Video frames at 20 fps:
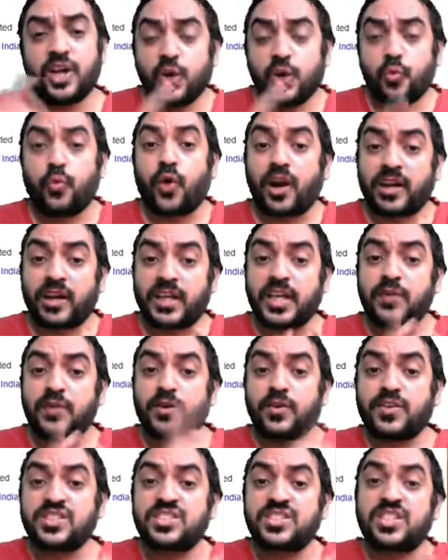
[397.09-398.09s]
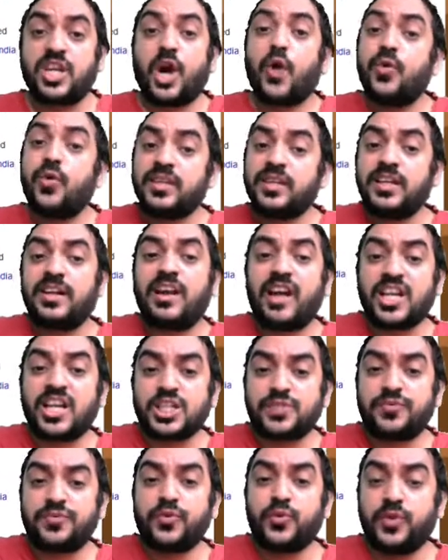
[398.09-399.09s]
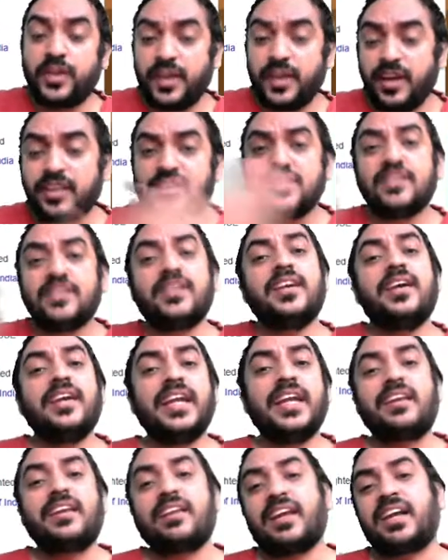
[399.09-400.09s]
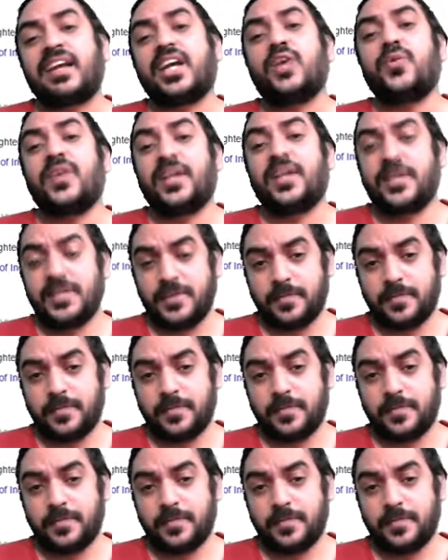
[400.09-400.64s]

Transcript: Whatever was down in last few days, it recovered.